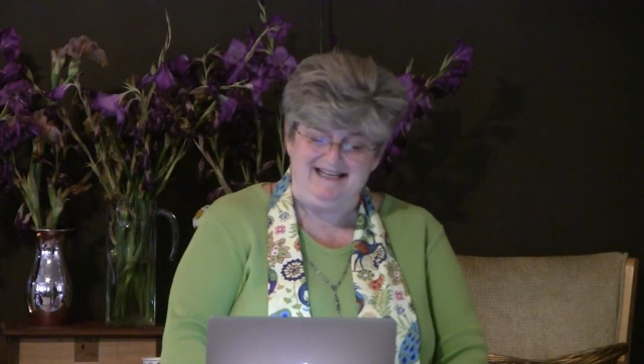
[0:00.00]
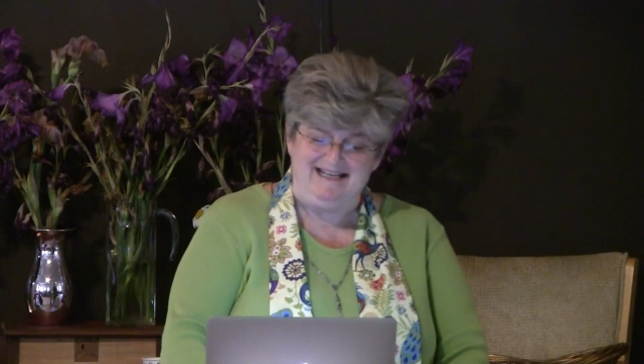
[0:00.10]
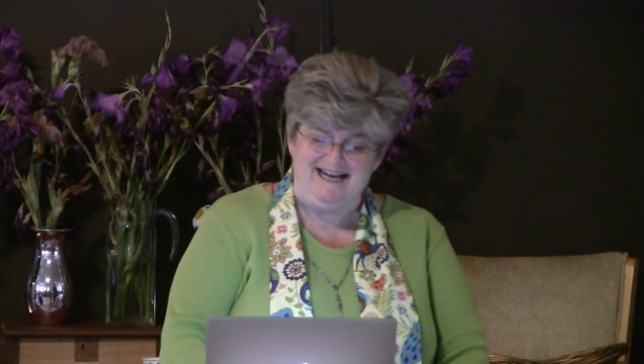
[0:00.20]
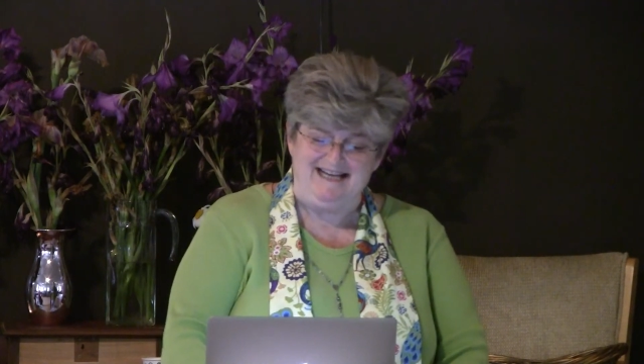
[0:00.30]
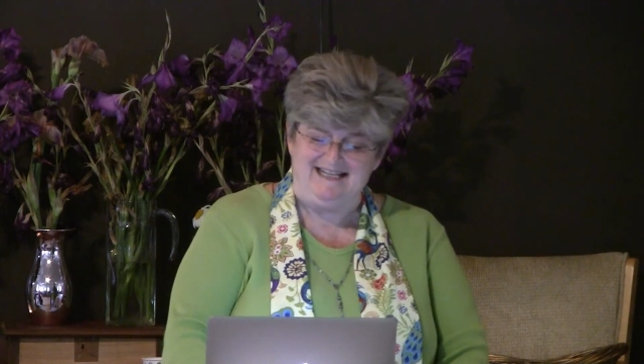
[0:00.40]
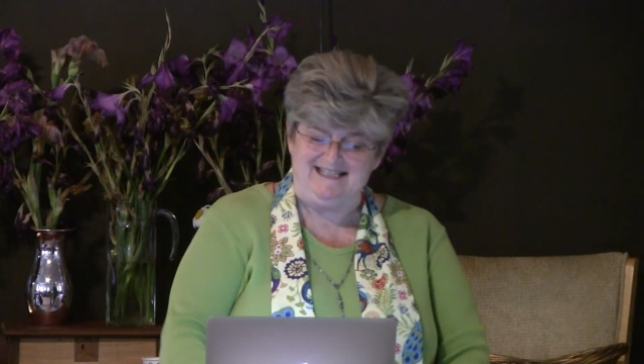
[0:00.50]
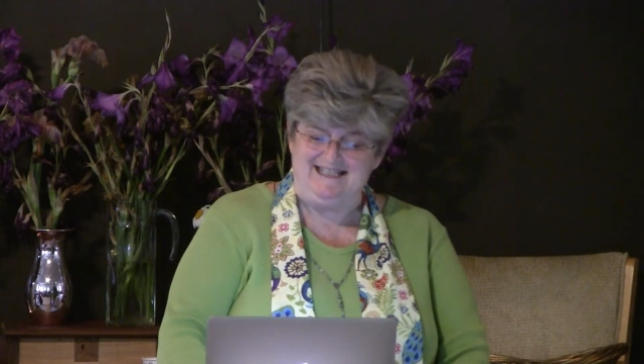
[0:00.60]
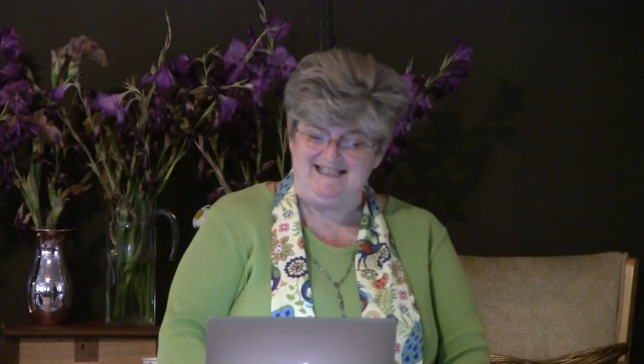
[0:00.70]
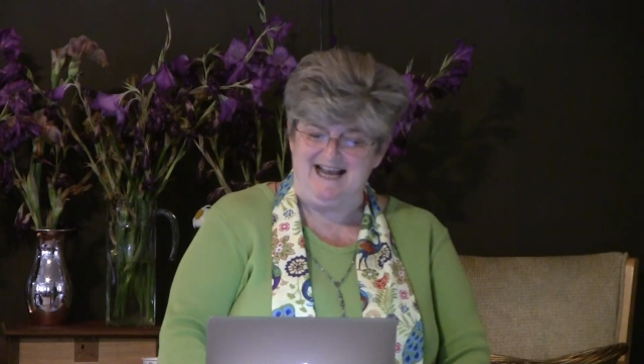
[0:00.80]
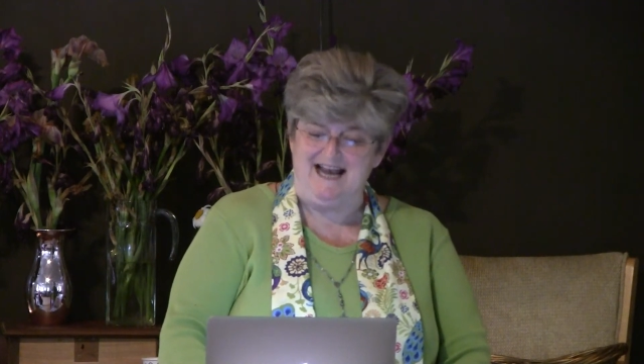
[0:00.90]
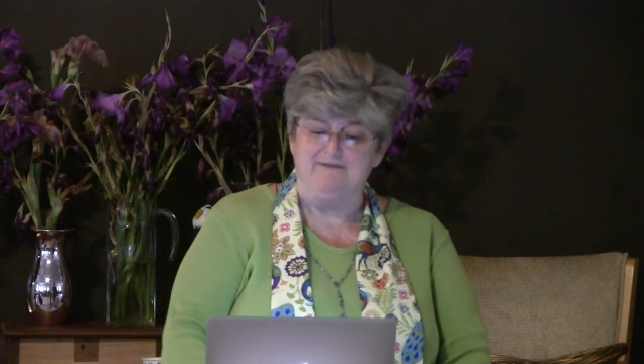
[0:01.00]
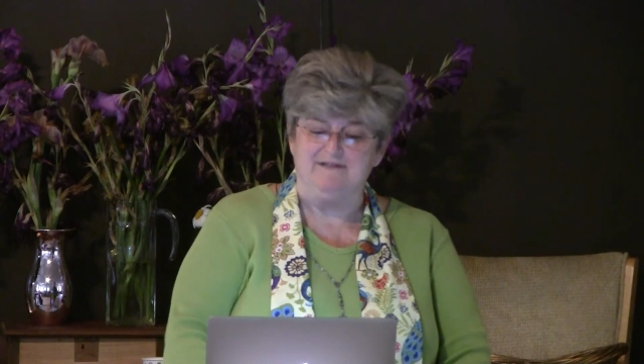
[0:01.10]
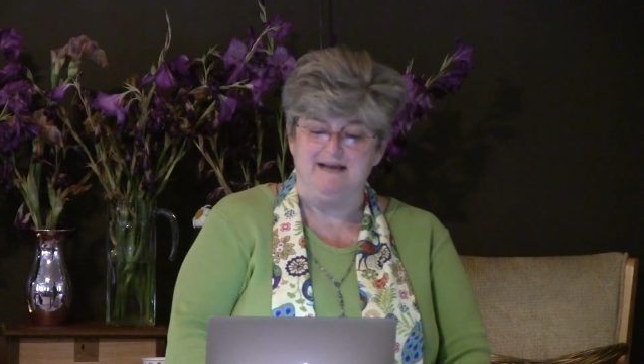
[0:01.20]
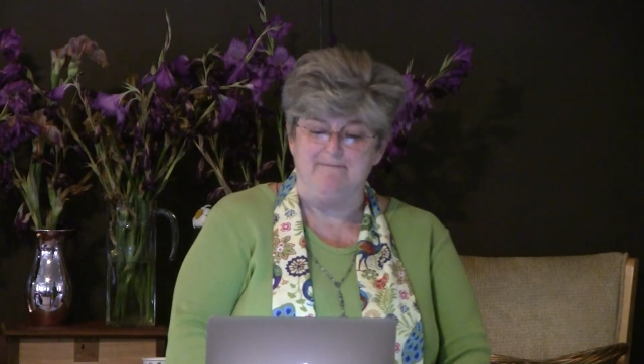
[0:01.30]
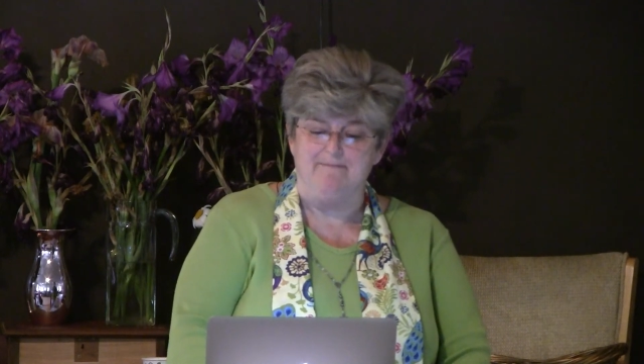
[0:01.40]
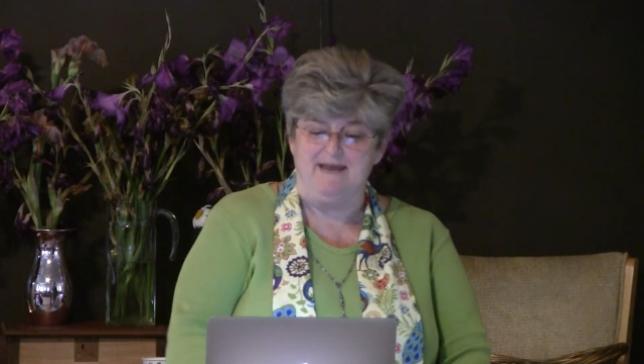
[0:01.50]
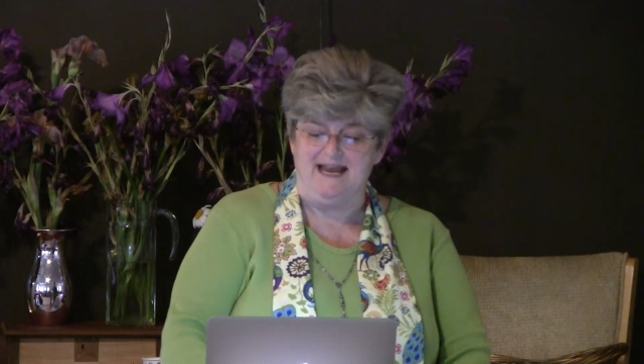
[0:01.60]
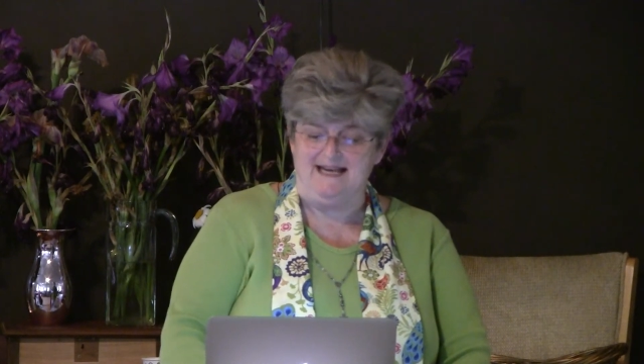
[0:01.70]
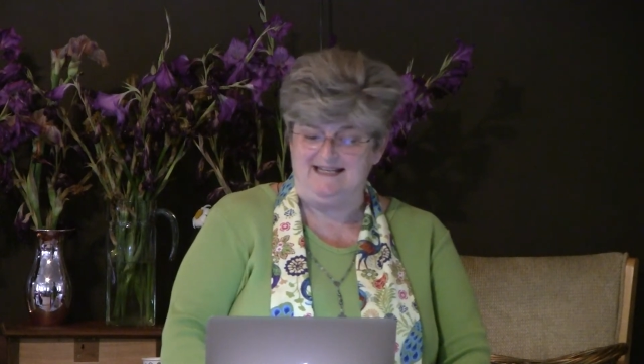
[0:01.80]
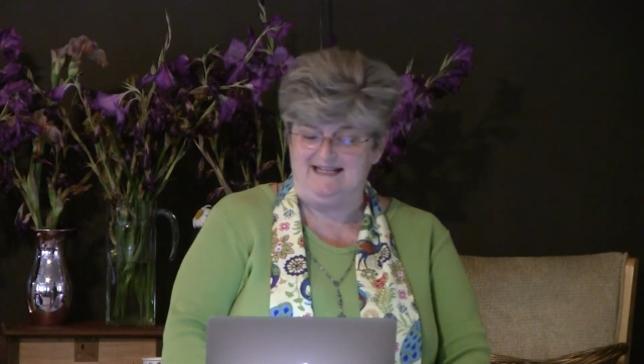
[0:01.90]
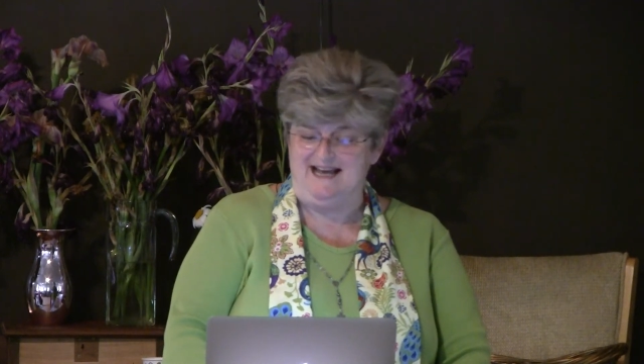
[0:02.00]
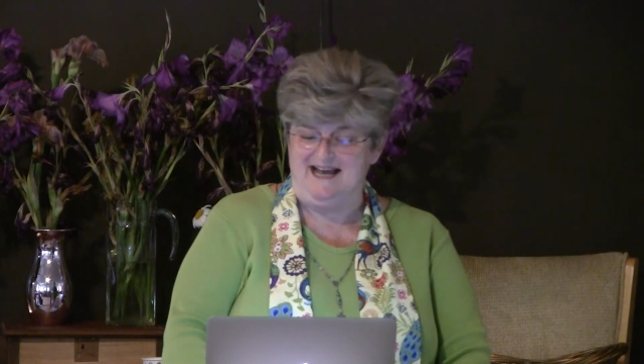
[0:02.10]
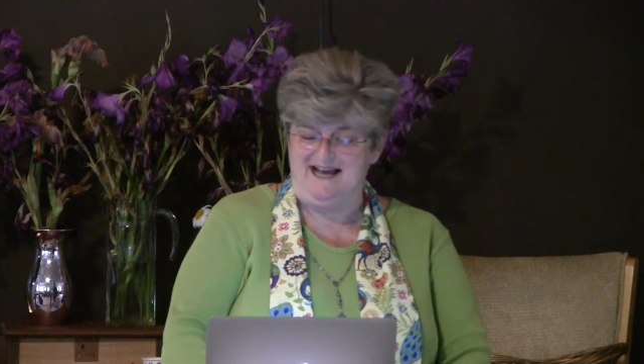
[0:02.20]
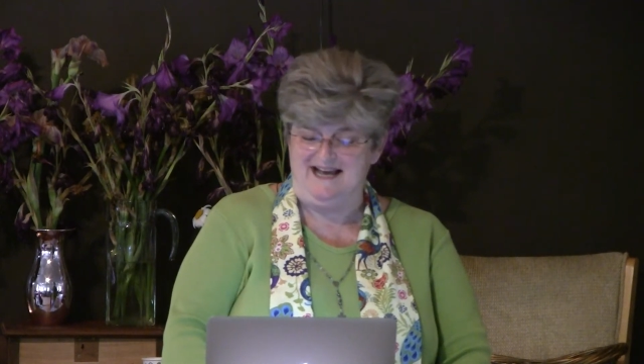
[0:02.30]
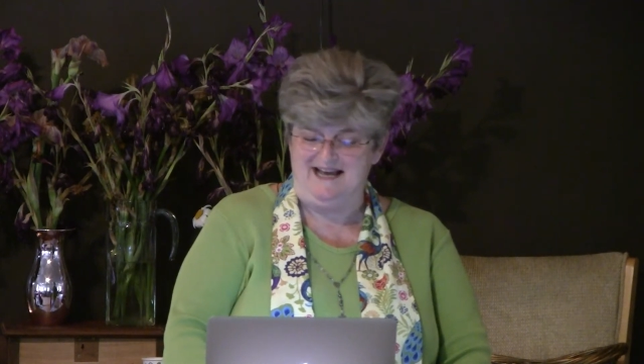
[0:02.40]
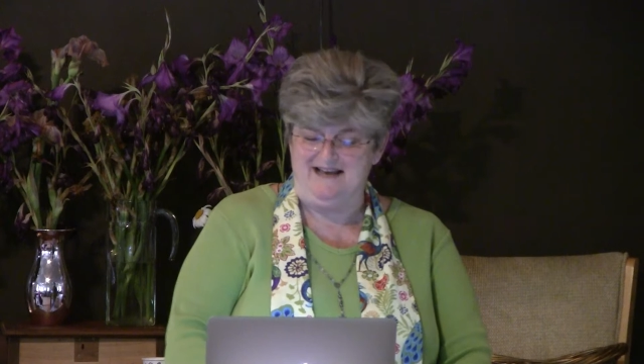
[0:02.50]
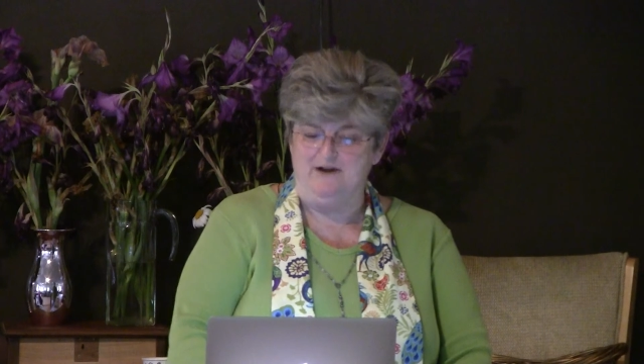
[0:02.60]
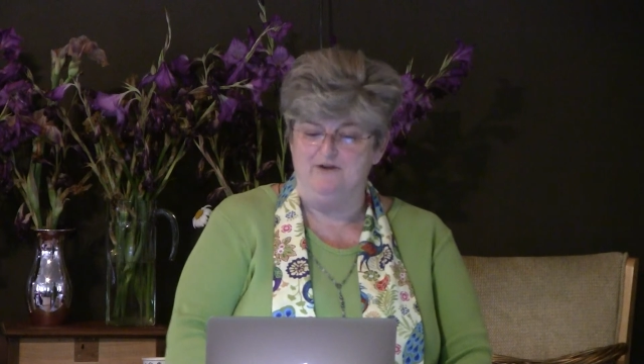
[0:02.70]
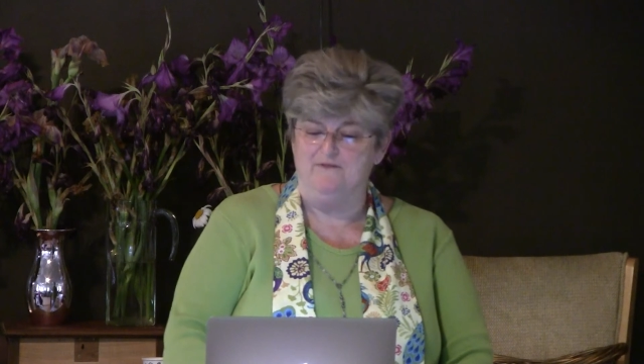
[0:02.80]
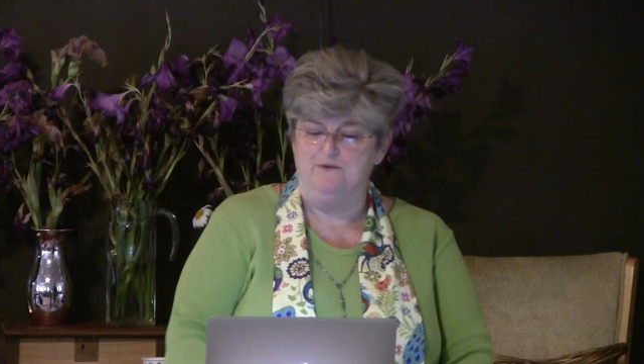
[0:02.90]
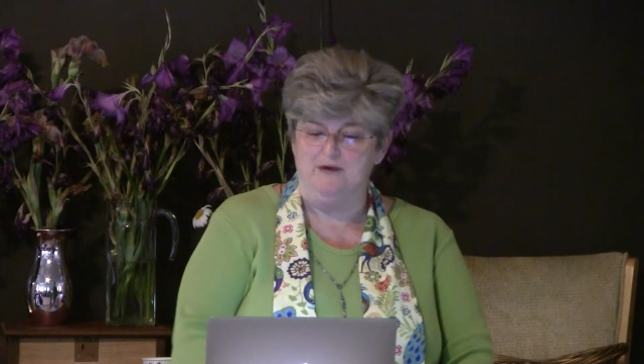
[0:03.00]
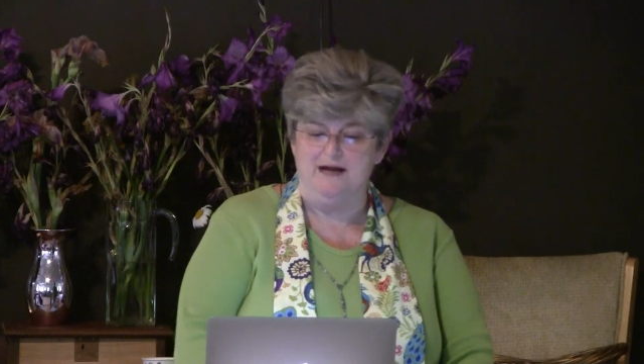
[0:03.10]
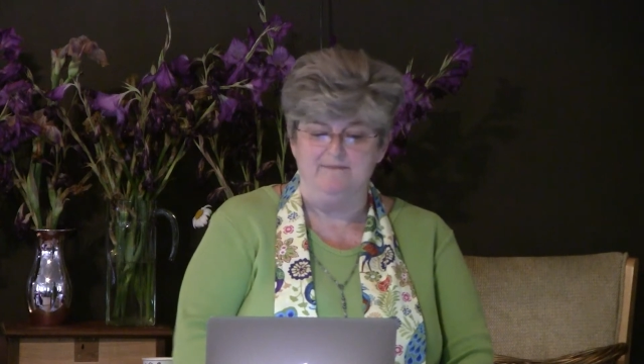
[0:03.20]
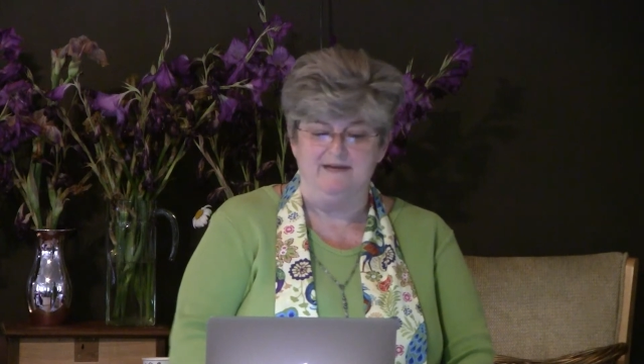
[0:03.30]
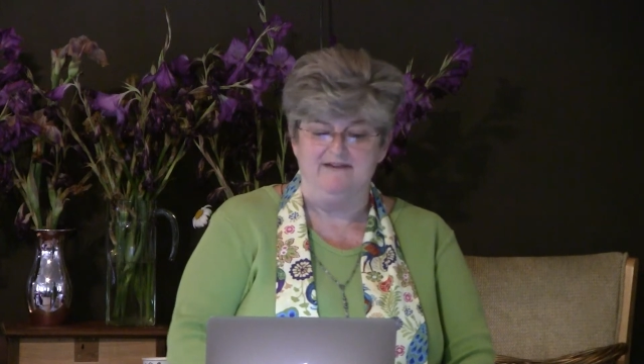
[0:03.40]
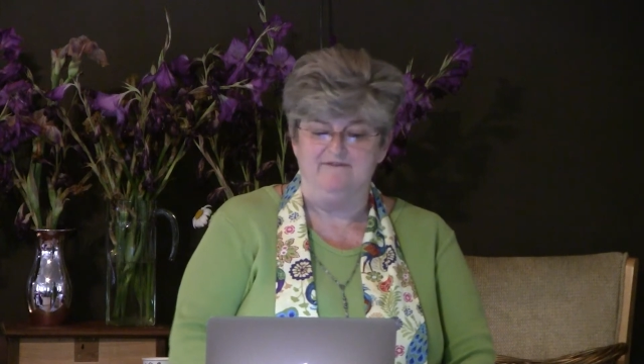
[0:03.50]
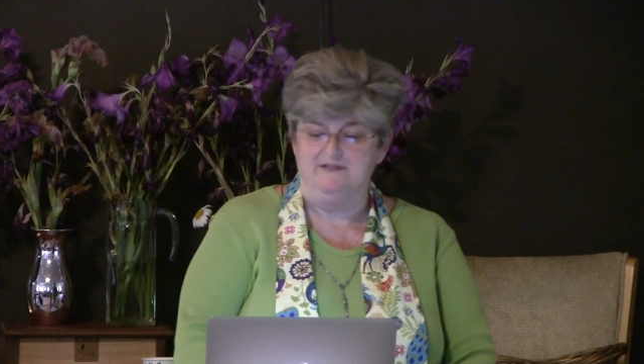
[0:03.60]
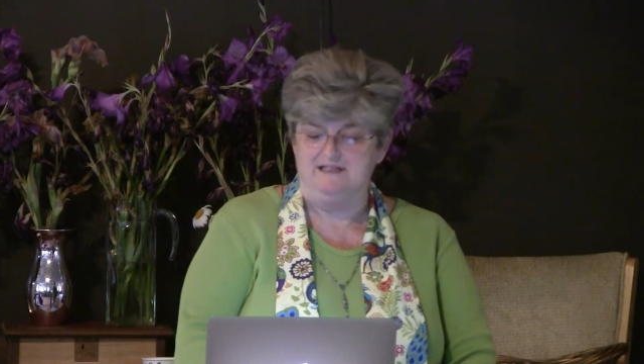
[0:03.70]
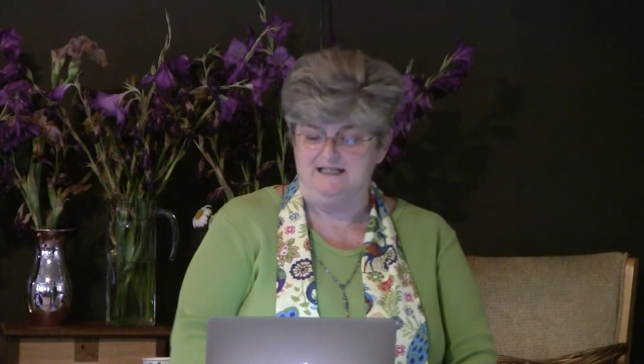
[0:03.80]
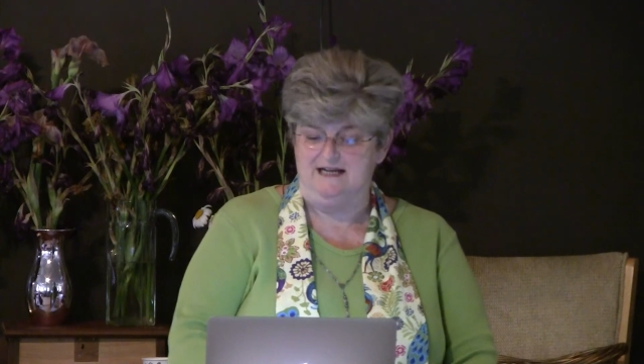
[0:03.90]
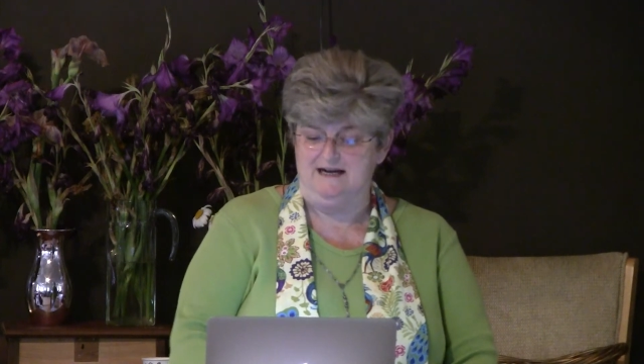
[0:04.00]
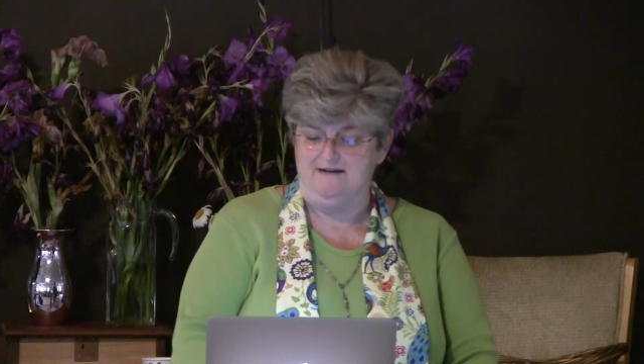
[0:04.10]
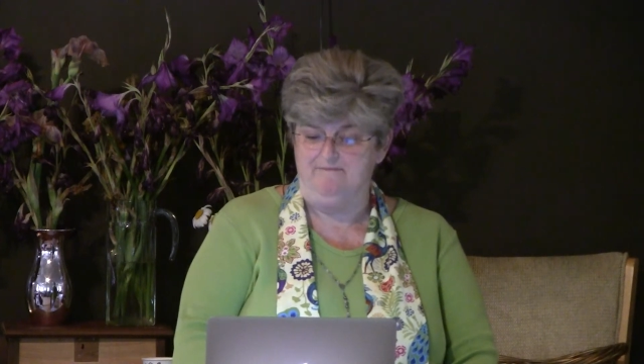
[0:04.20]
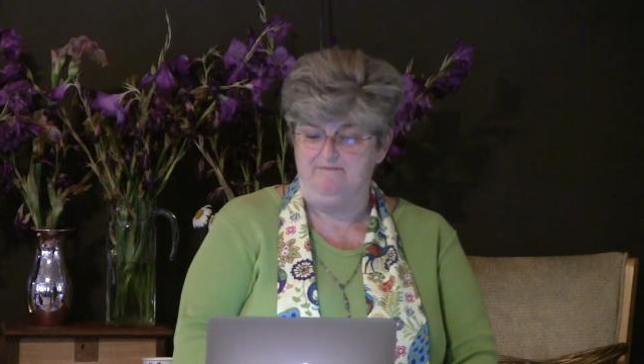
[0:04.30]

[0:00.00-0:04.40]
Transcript: Needless to say, it was a bit overwhelming for some.